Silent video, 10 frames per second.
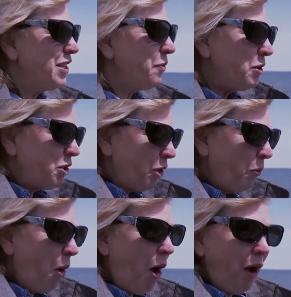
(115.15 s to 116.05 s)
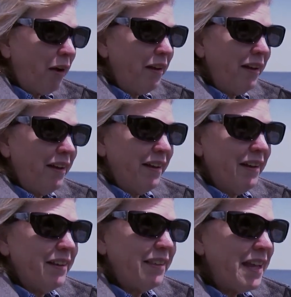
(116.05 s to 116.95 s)
so we took a walk,
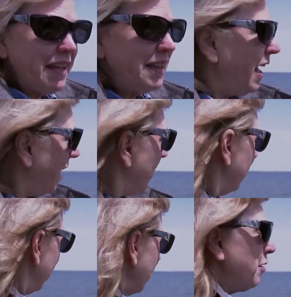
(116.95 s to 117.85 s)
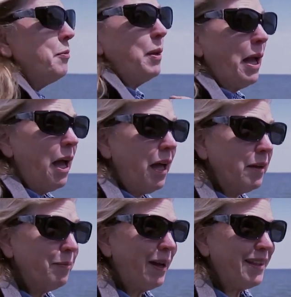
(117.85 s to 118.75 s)
thinking that it'd be
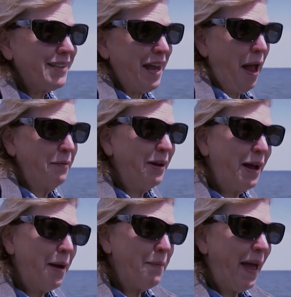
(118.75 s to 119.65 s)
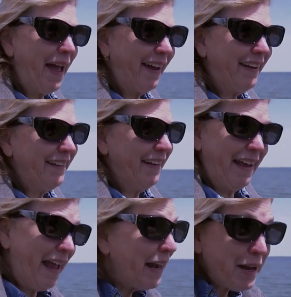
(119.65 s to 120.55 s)
gone by the time we got back.
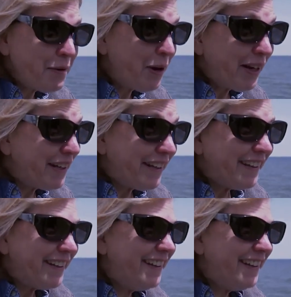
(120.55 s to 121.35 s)
And it wasn't.